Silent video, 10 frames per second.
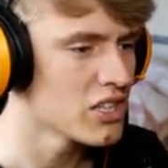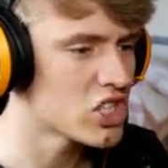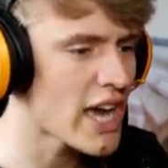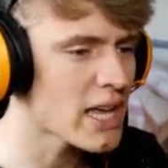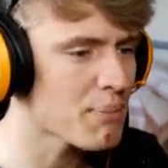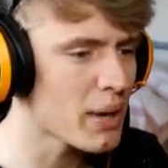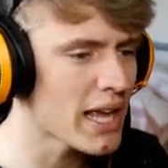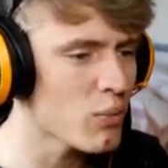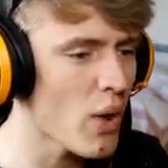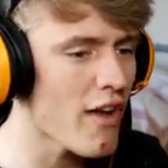Jagged
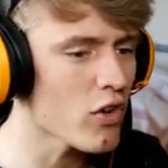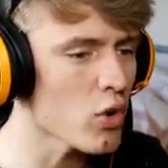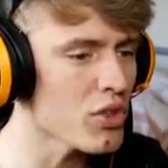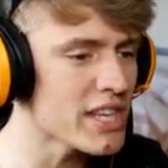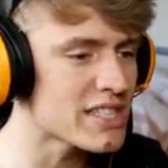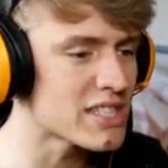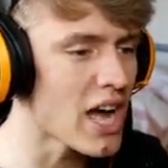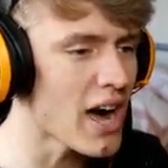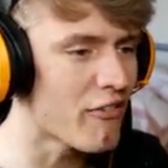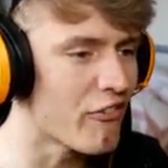blade. Where are all this
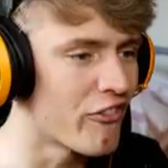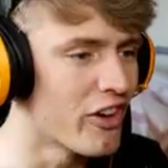stuff?